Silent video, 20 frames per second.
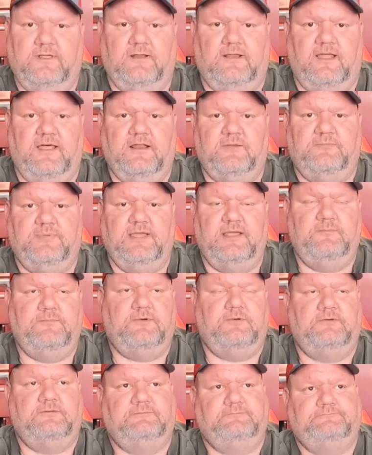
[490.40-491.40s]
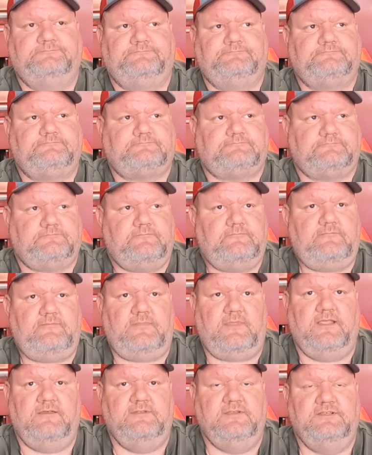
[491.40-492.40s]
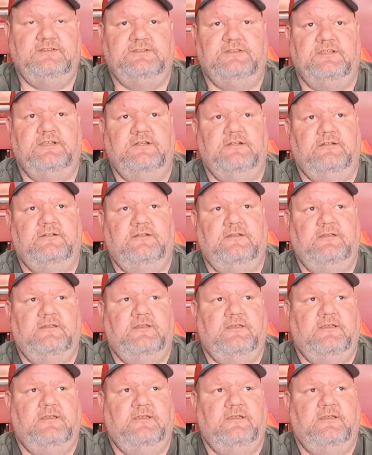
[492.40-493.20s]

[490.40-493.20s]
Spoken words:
a lot of people this year,